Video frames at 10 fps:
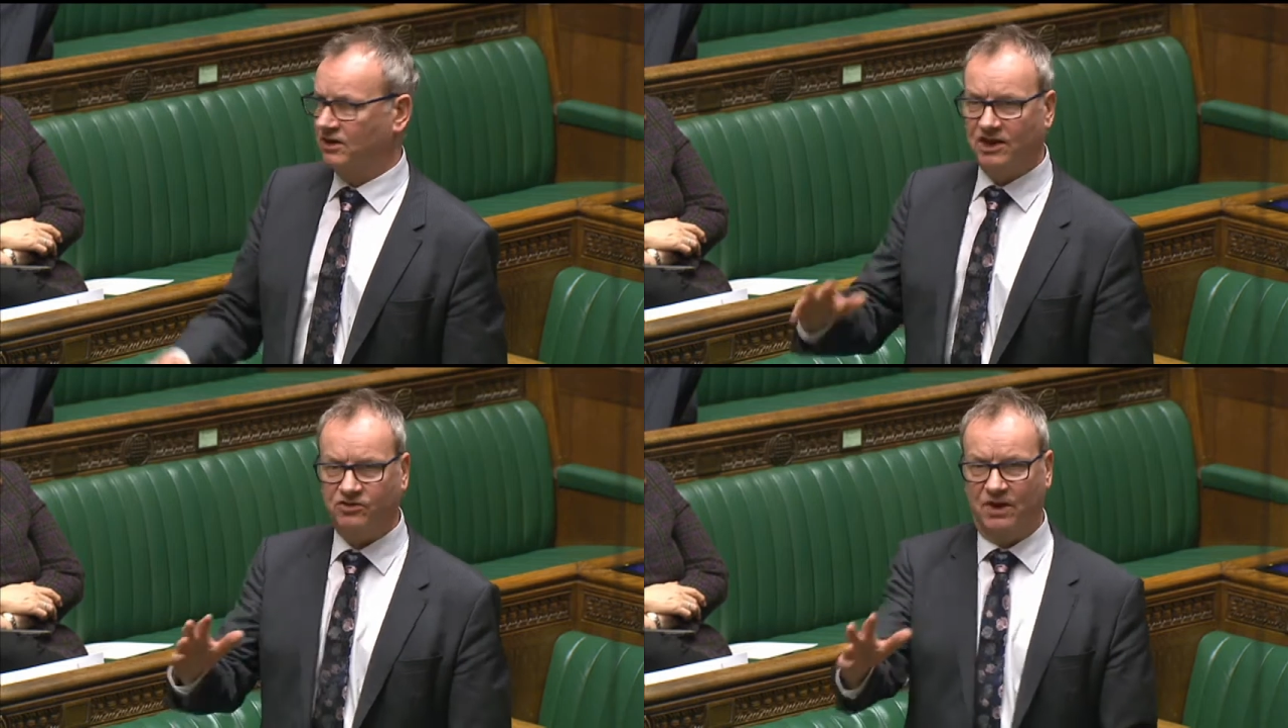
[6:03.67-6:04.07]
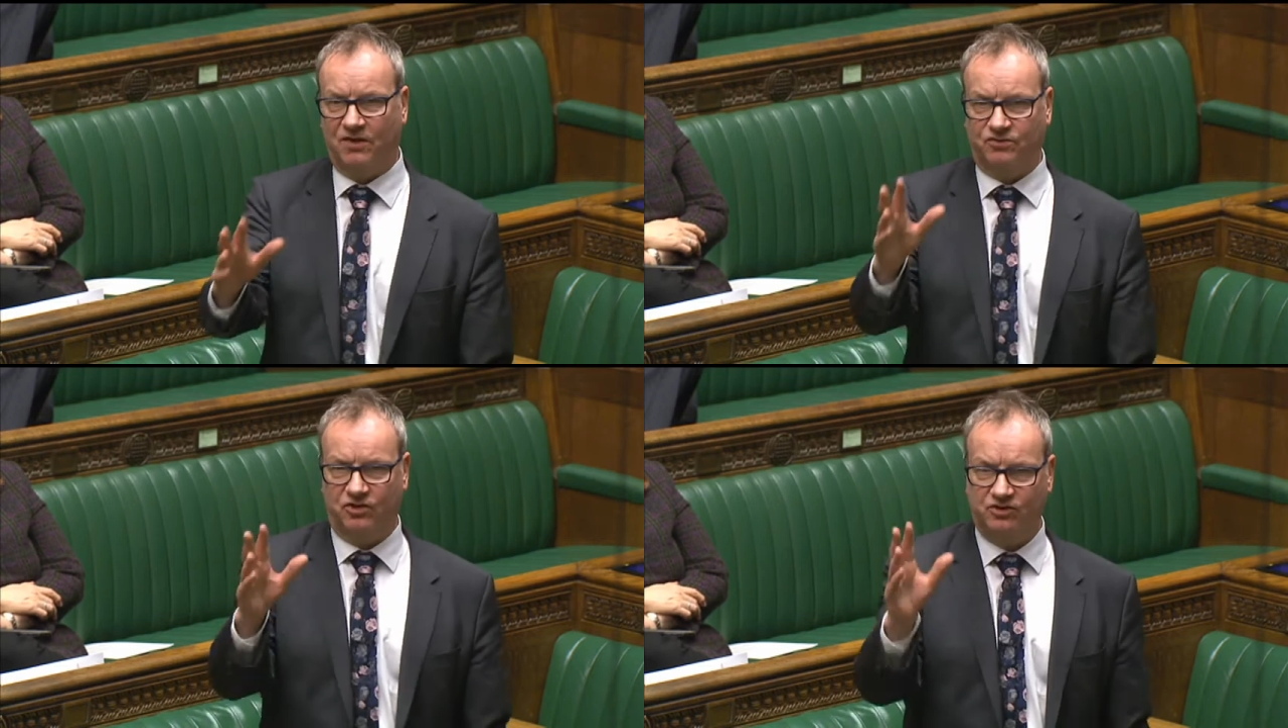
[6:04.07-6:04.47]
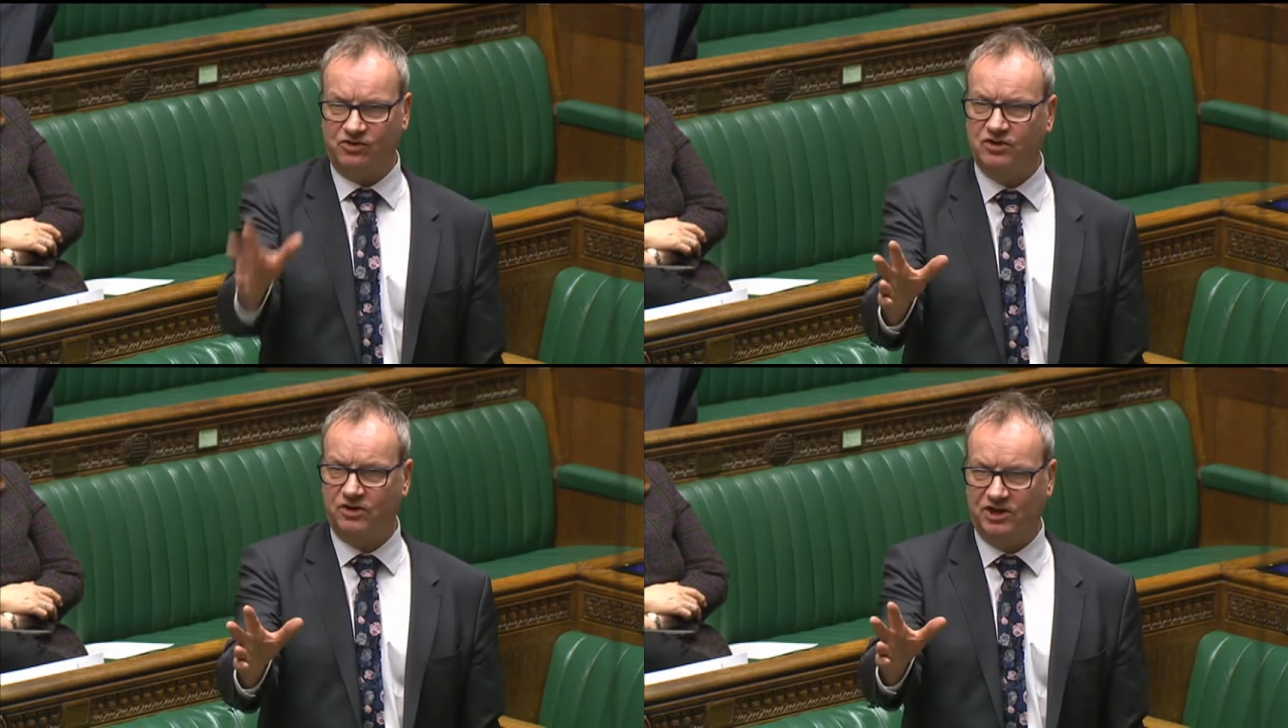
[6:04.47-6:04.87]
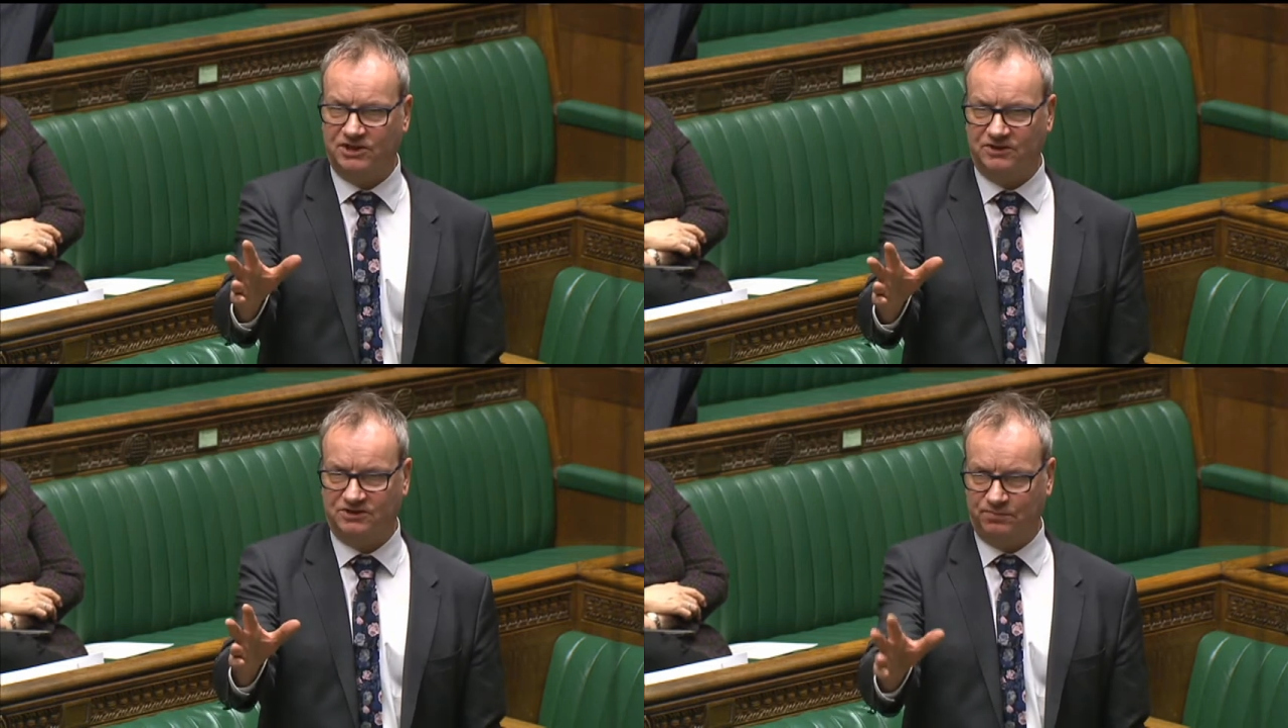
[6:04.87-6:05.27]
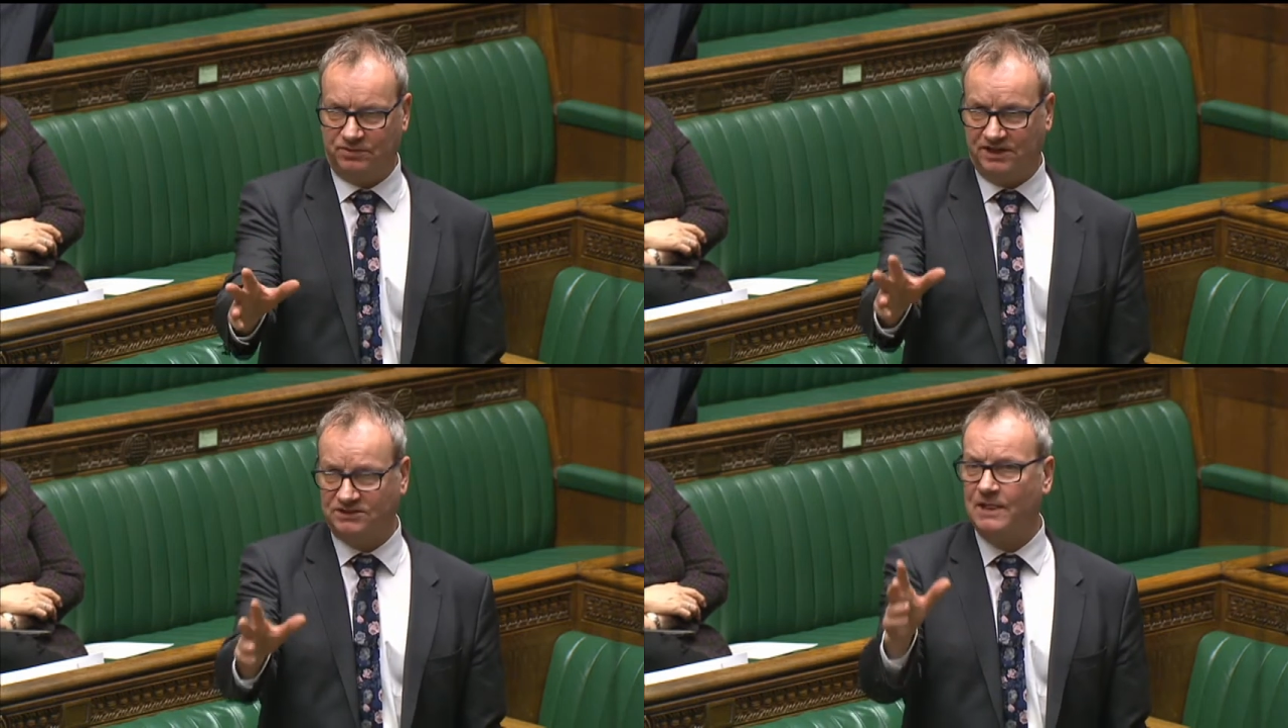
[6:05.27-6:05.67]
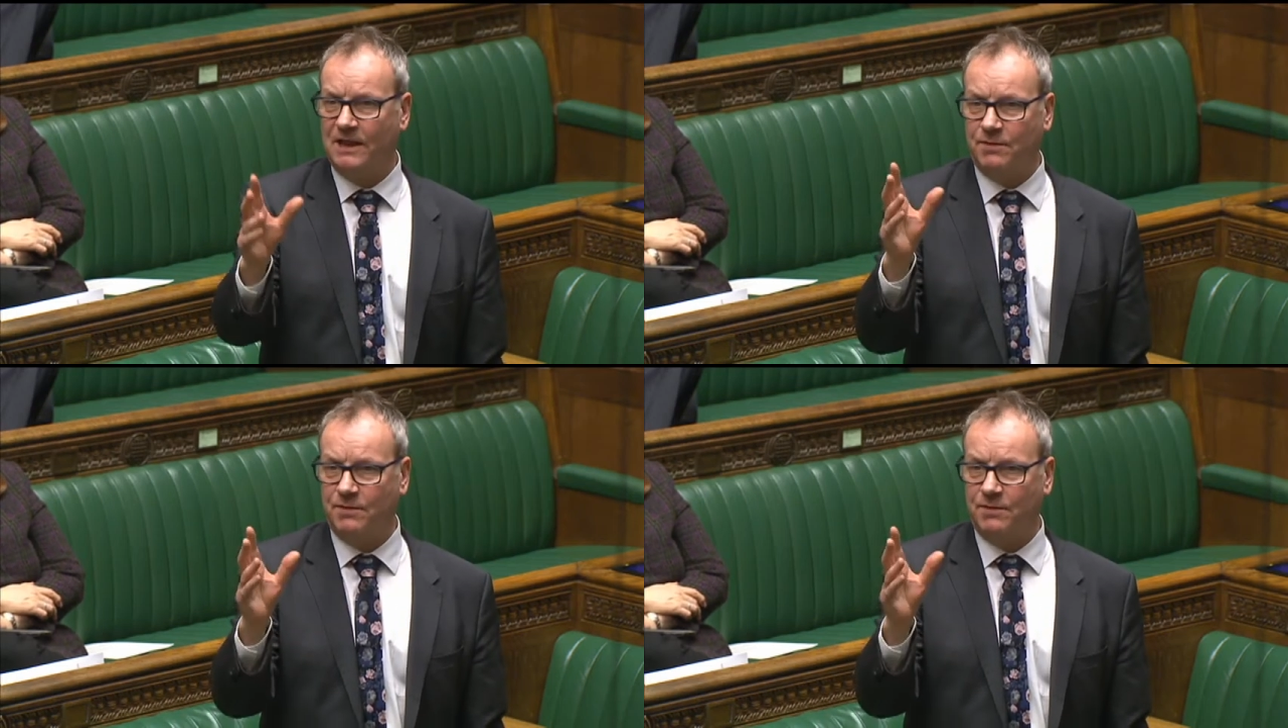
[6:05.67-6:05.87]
unless we have transitional arrangements in place,